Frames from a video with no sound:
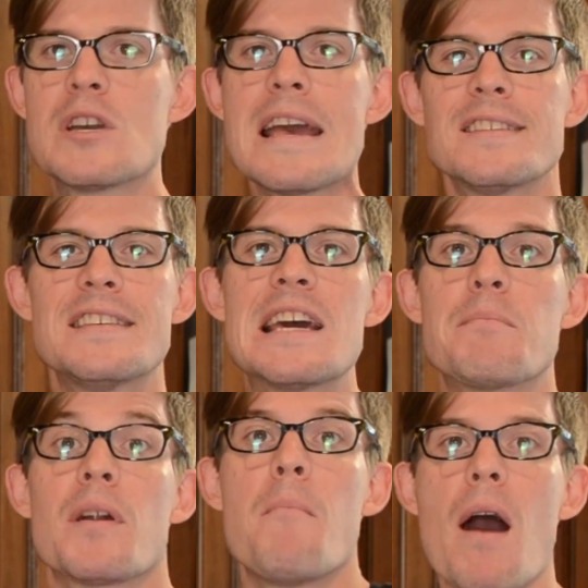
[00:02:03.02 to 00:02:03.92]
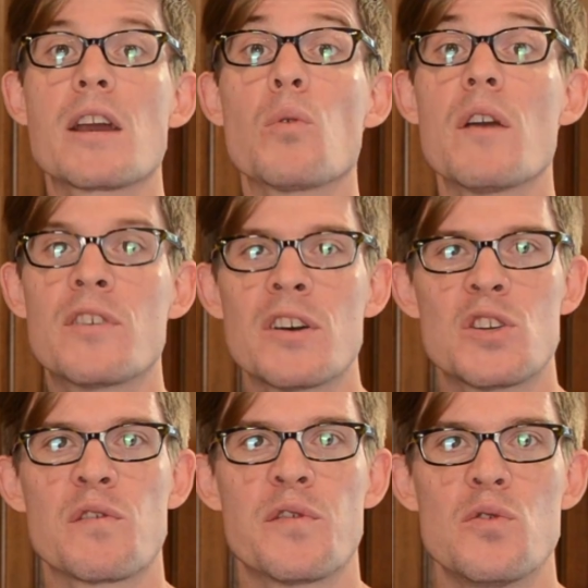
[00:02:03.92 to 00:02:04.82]
You can't see it, but a microwave
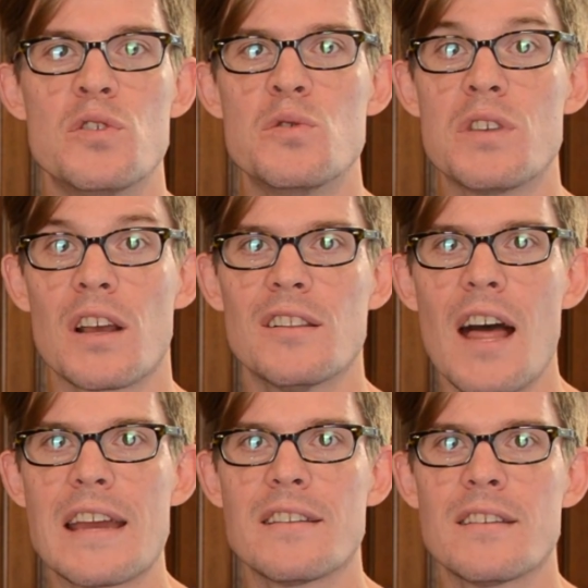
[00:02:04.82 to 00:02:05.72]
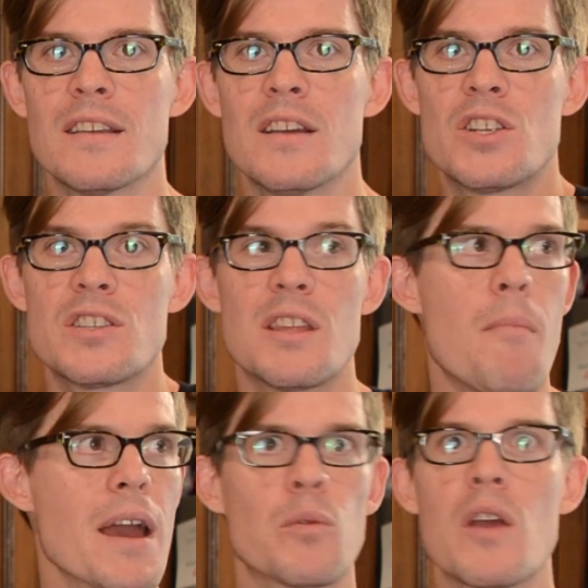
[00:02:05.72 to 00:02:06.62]
cooks your food using light. It's just
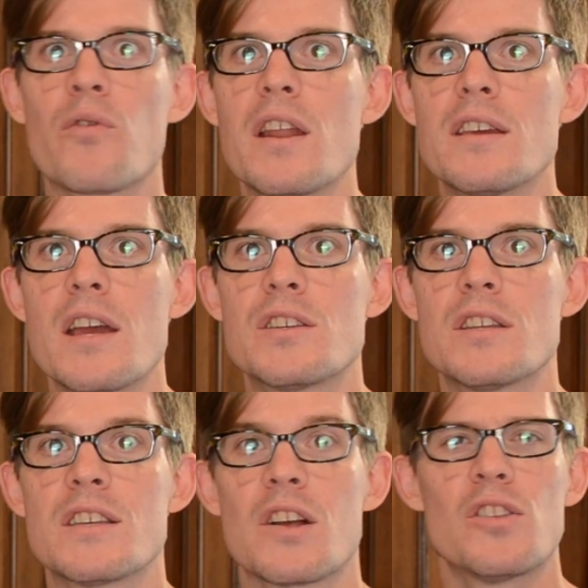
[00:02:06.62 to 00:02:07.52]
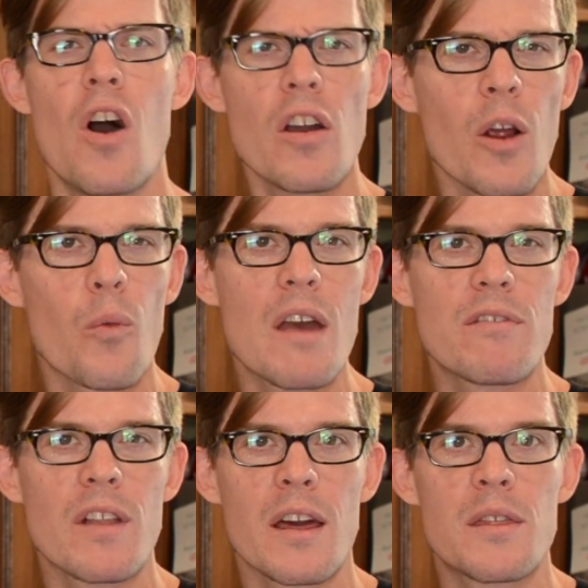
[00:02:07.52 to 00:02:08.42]
that microwave radiation is a longer
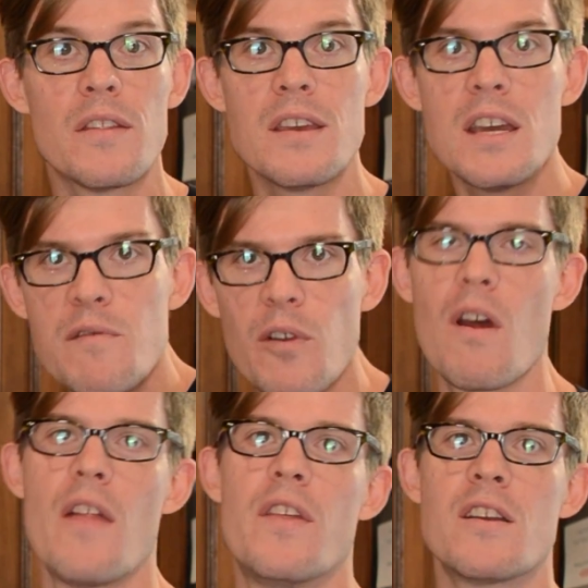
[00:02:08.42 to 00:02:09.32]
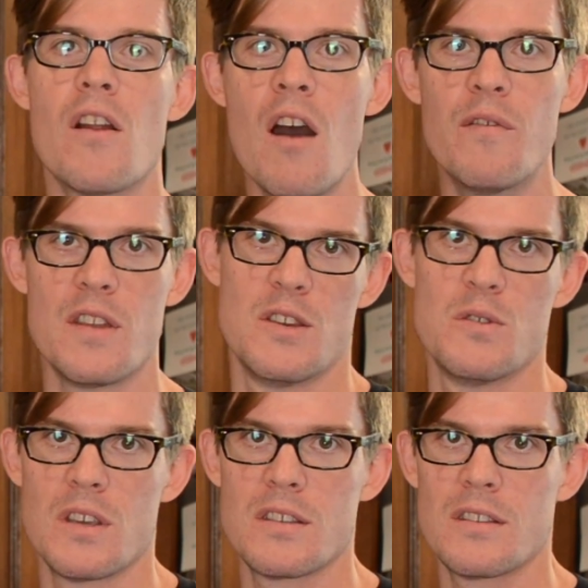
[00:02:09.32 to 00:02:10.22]
wavelength than the infrared that your oven
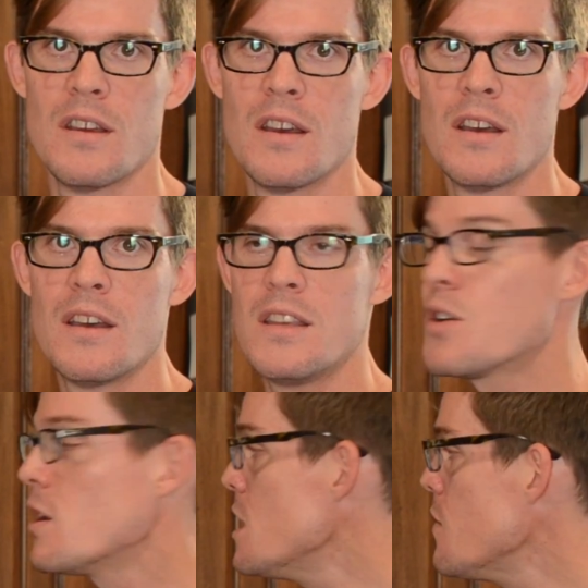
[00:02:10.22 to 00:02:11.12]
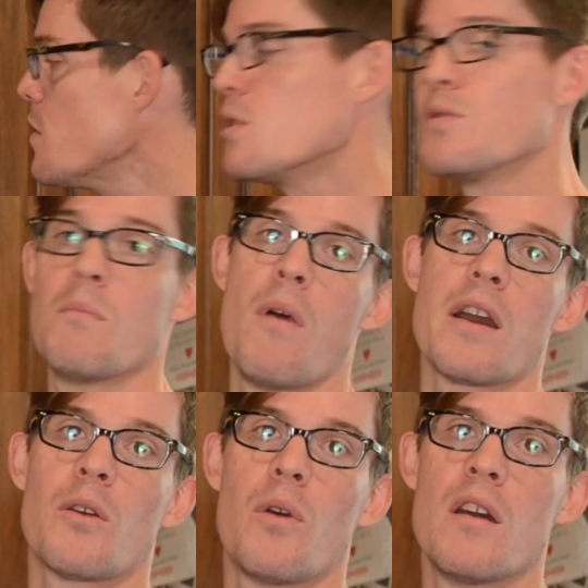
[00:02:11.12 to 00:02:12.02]
uses. You can even use a
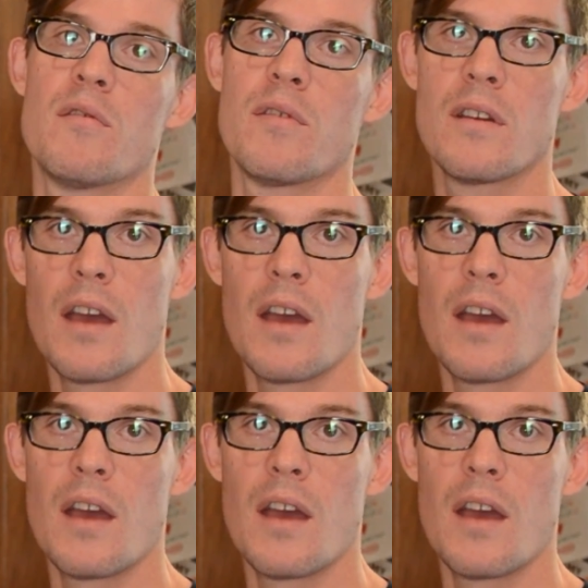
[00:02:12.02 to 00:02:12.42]
microwave